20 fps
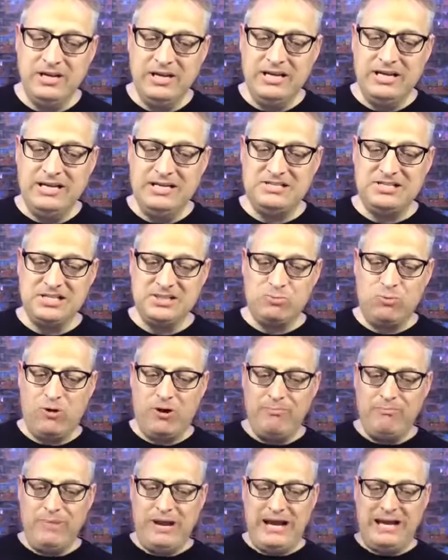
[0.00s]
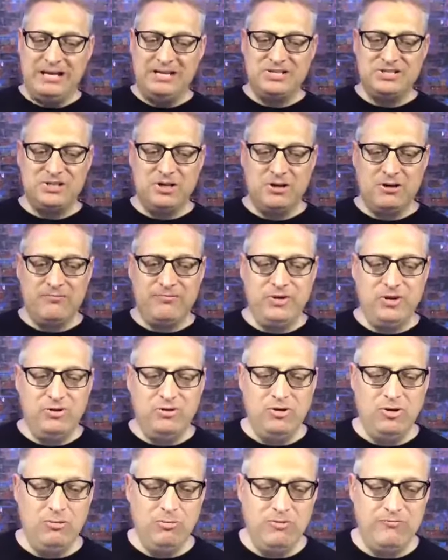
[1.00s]
He says, What man is there of
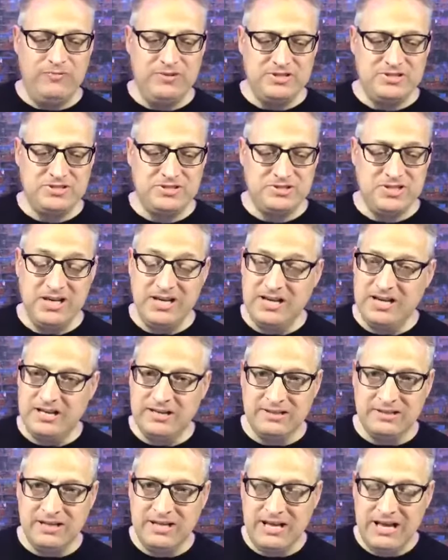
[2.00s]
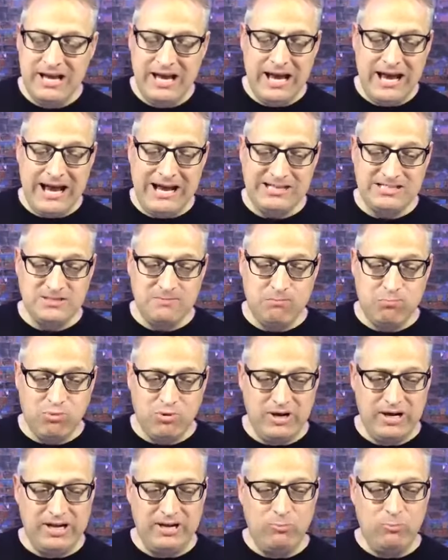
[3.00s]
you whom if his son Ask
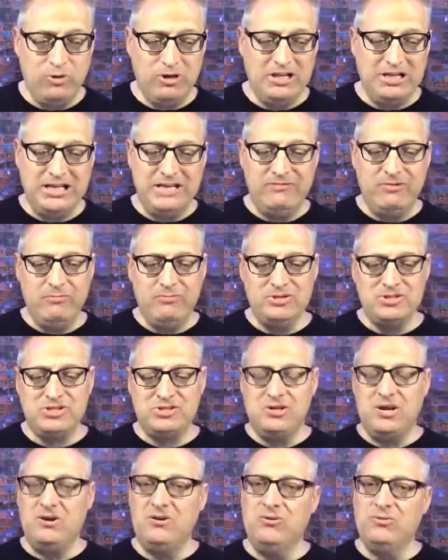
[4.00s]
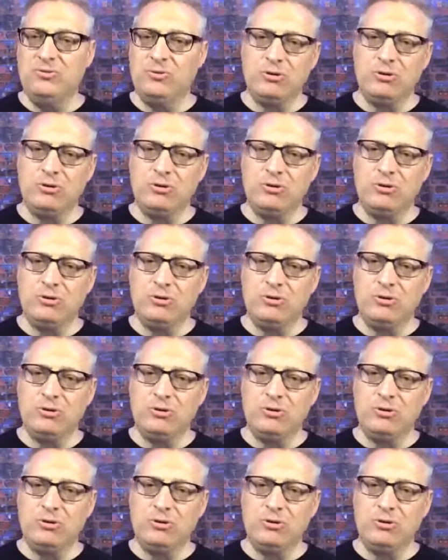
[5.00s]
bread, will he give him a stone?